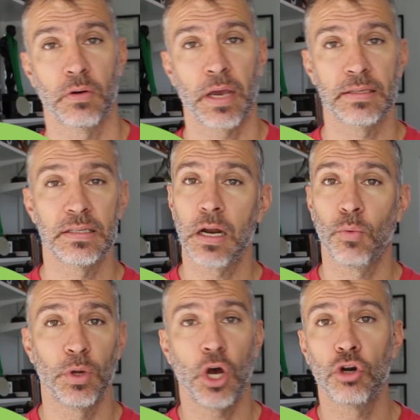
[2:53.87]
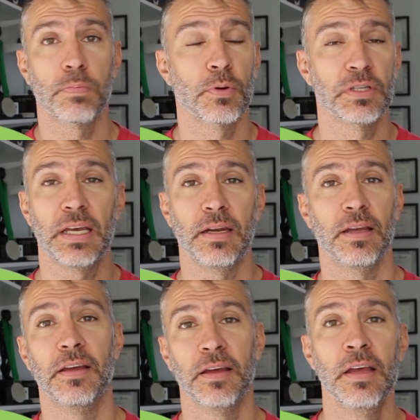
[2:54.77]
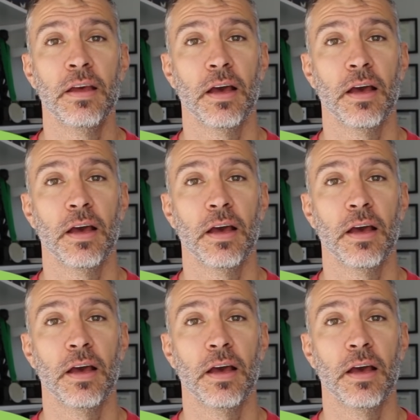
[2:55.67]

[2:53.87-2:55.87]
Okay, it's not a 100%